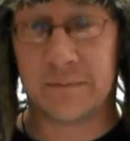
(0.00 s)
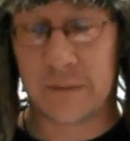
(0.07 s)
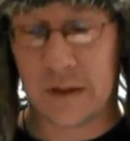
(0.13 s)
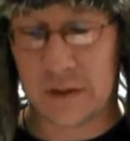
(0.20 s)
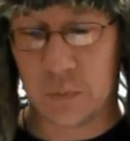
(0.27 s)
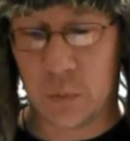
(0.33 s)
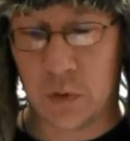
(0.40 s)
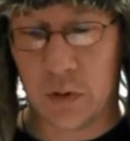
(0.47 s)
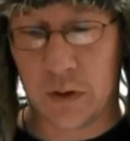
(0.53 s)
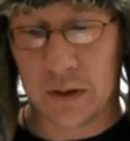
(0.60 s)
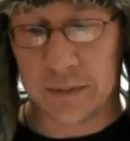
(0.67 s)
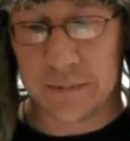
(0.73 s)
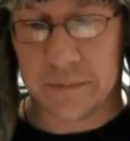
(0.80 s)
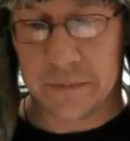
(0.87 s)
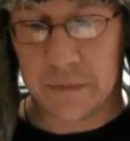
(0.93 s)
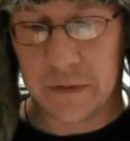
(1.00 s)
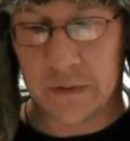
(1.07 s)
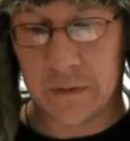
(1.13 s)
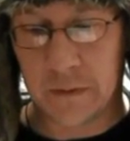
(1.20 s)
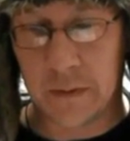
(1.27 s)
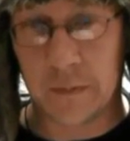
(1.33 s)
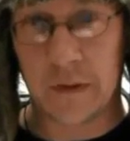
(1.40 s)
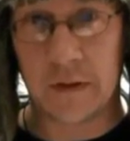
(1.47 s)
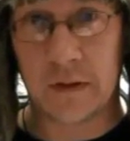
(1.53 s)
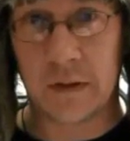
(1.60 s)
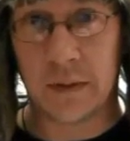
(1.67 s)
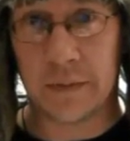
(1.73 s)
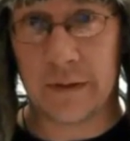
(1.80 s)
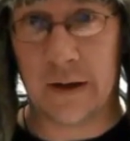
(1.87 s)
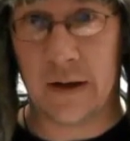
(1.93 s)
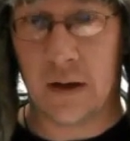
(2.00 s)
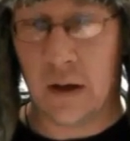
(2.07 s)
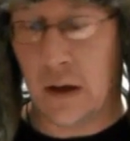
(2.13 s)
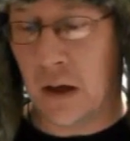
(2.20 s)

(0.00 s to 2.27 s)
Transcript: that's boring, so I'm going to skip that.